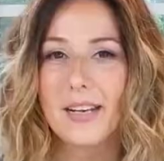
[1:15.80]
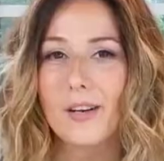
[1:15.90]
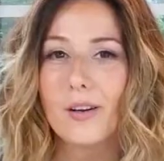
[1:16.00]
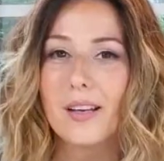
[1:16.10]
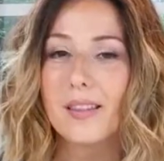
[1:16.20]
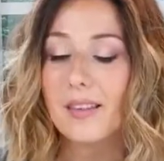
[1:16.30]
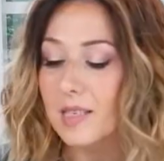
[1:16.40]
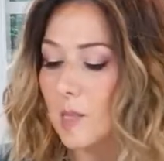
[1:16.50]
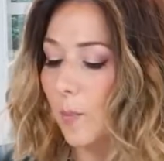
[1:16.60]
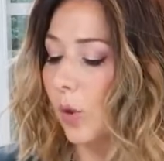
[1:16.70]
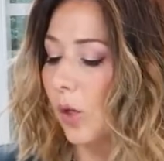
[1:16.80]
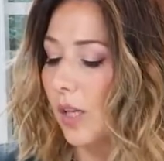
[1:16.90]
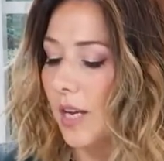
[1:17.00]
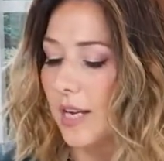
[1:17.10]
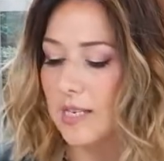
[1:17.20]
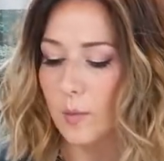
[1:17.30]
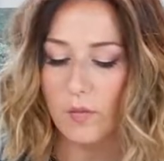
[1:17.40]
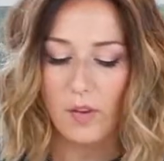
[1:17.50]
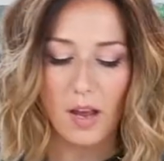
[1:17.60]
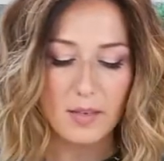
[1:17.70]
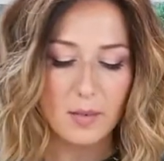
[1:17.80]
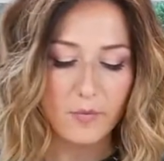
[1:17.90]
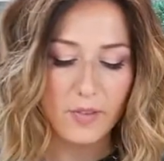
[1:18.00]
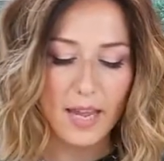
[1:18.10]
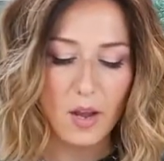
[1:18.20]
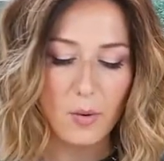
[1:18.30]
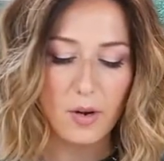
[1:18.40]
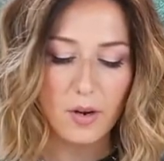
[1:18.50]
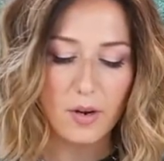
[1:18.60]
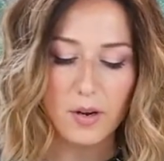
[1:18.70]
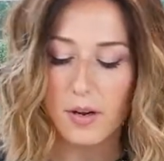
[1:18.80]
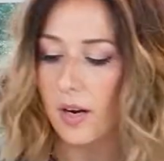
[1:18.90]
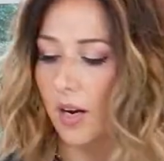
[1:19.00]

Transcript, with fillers: here in this bowl. So we've got some flour,